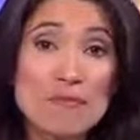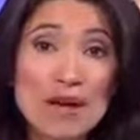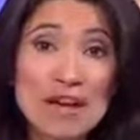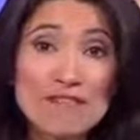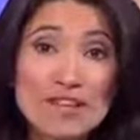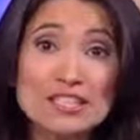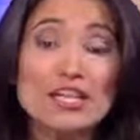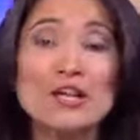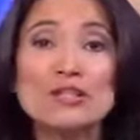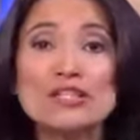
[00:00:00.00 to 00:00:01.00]
FBI
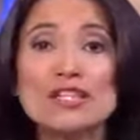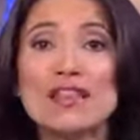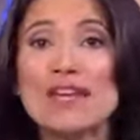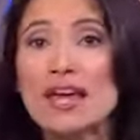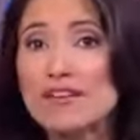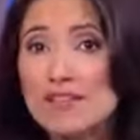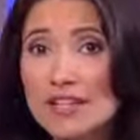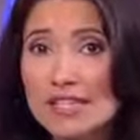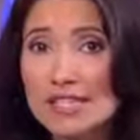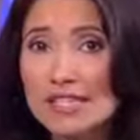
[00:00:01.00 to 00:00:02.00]
investigators say the
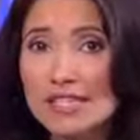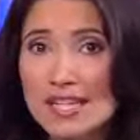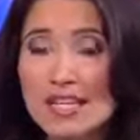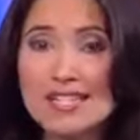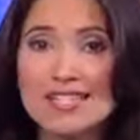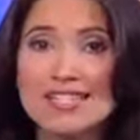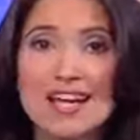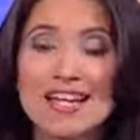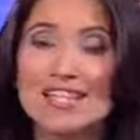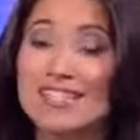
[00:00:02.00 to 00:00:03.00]
evidence in this case does
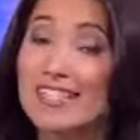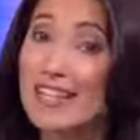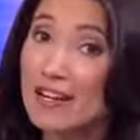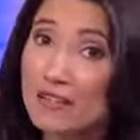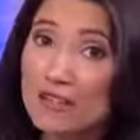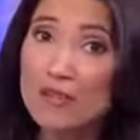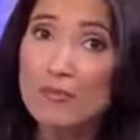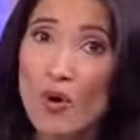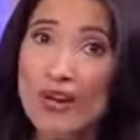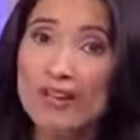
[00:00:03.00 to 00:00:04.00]
not necessarily
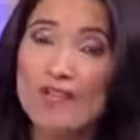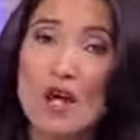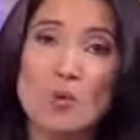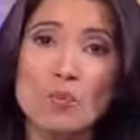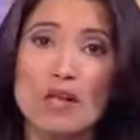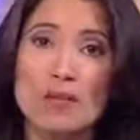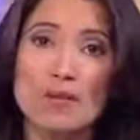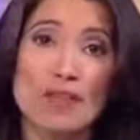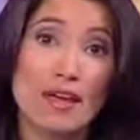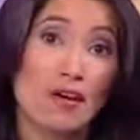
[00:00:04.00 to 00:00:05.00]
point to foul play,
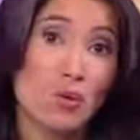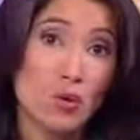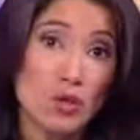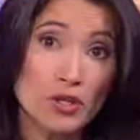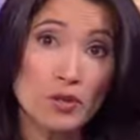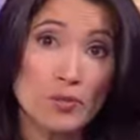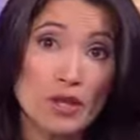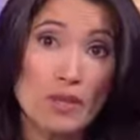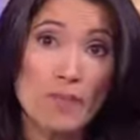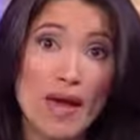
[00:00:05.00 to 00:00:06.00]
but they are working to
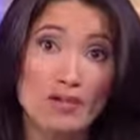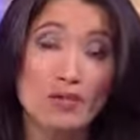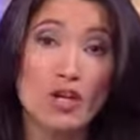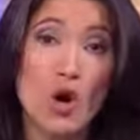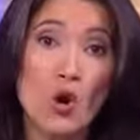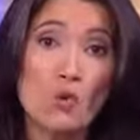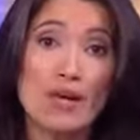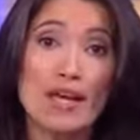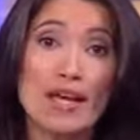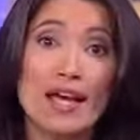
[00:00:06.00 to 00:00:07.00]
bring Patrick home
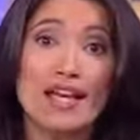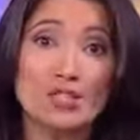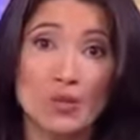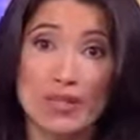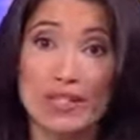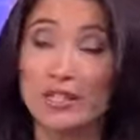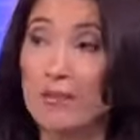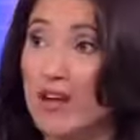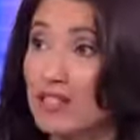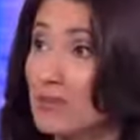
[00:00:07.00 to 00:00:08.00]
as quickly as
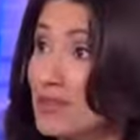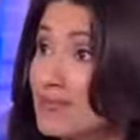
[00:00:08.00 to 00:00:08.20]
possible. I mean,